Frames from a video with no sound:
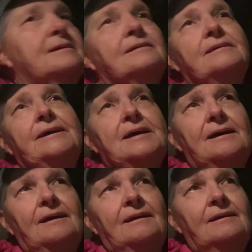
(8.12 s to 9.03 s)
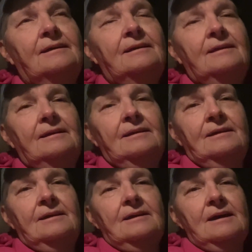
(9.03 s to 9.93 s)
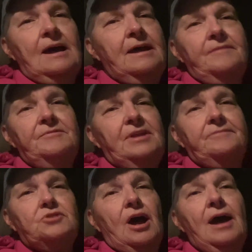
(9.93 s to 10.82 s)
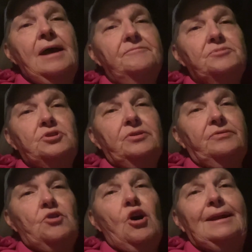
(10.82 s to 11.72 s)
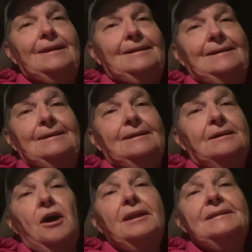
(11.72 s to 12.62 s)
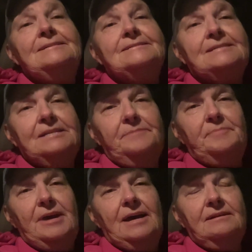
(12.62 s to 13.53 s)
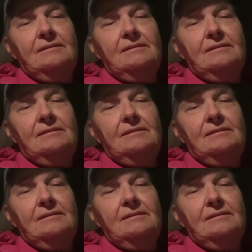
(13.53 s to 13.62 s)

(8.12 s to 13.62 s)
Yeah. I haven't, haven't, I haven't gone any, got any sleep yet.